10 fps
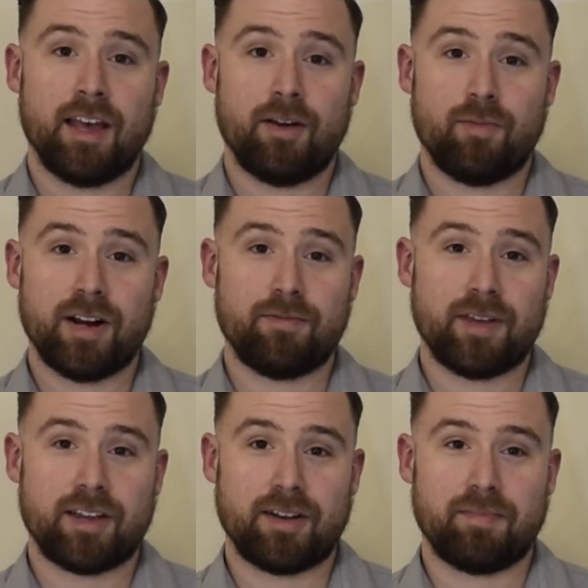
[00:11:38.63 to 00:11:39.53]
What if
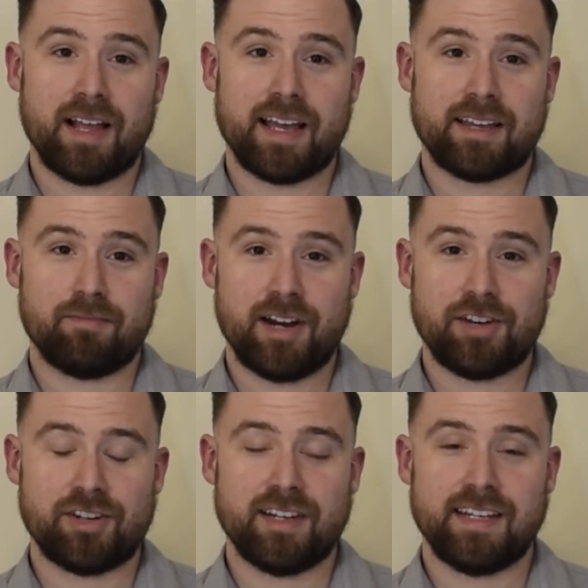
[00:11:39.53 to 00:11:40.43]
we could apply
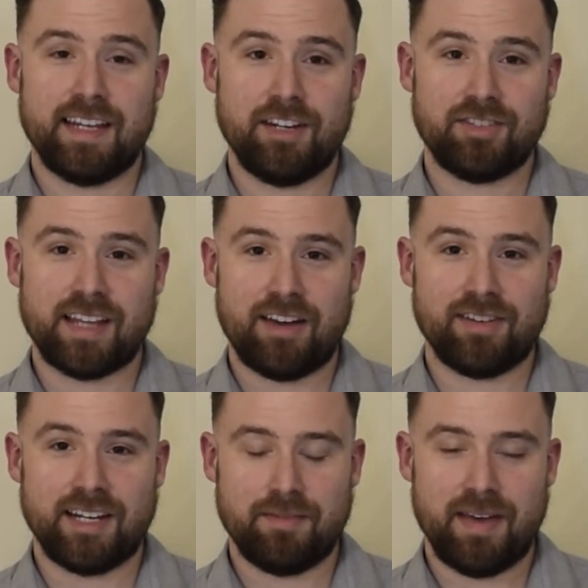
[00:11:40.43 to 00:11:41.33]
compression to each sound
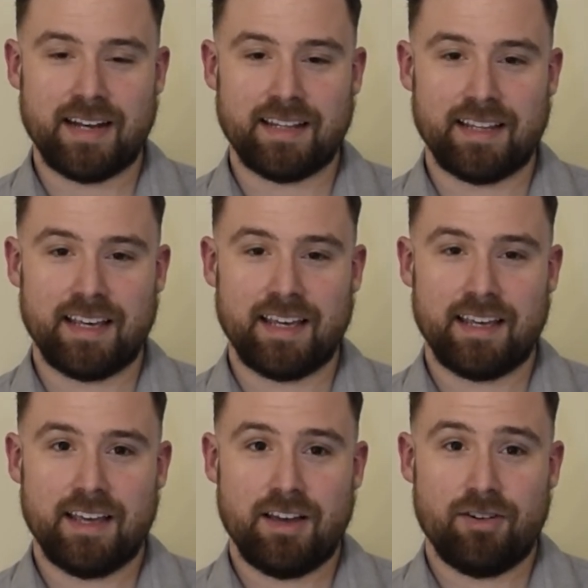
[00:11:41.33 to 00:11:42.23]
independently,
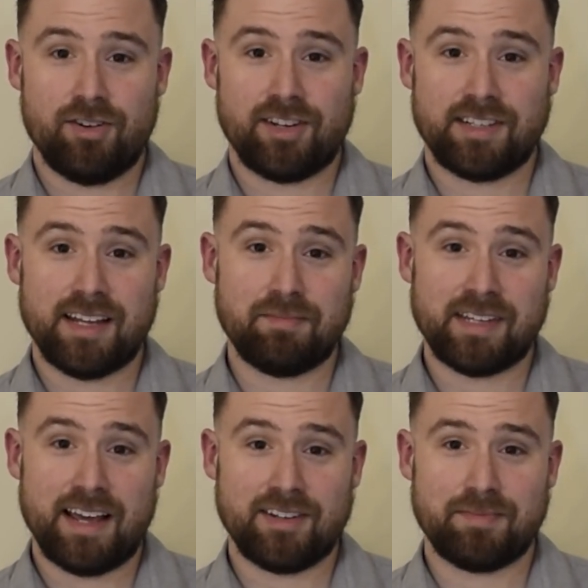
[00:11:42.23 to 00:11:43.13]
or to some
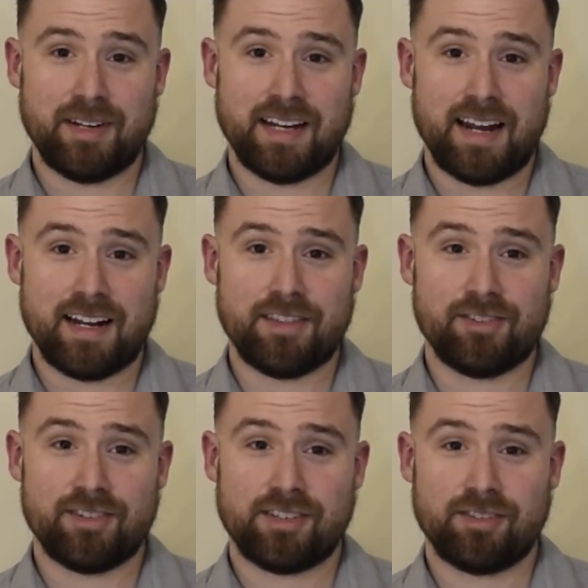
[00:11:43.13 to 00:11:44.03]
sounds but not
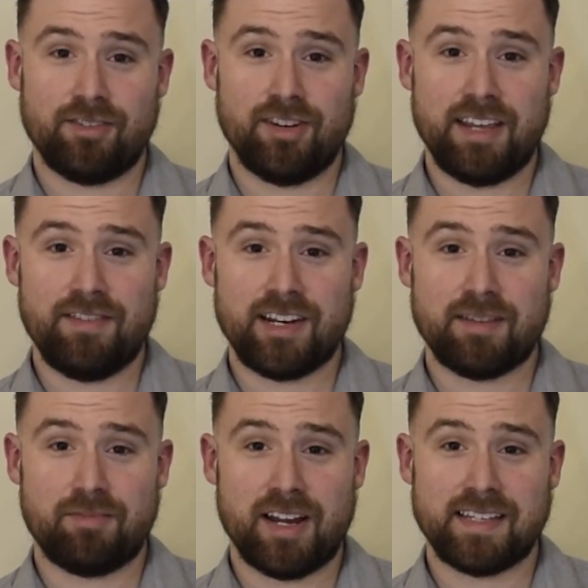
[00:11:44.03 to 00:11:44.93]
others, or even
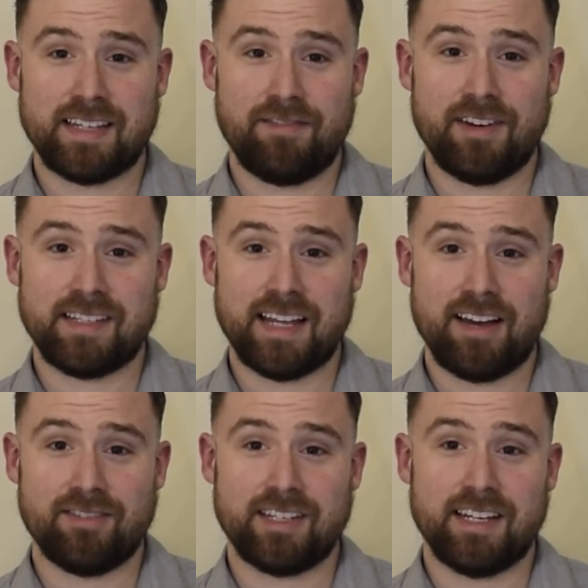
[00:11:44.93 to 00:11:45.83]
compress different
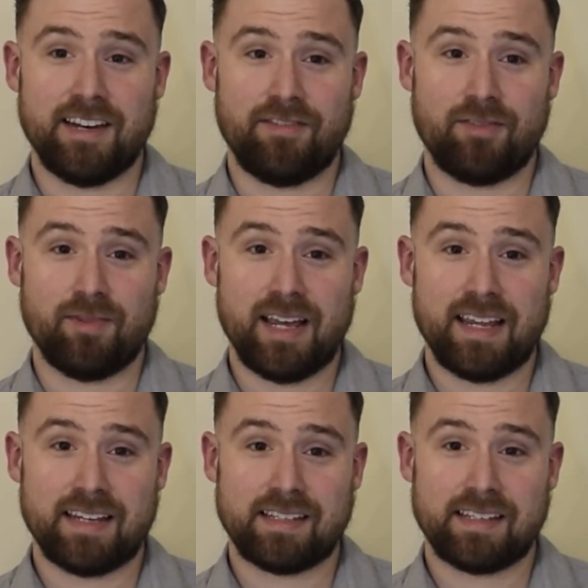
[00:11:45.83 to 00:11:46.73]
sounds in different
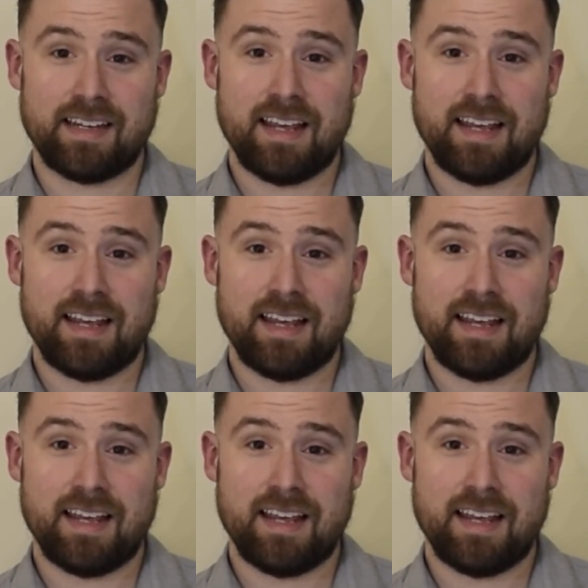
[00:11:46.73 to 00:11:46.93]
ways?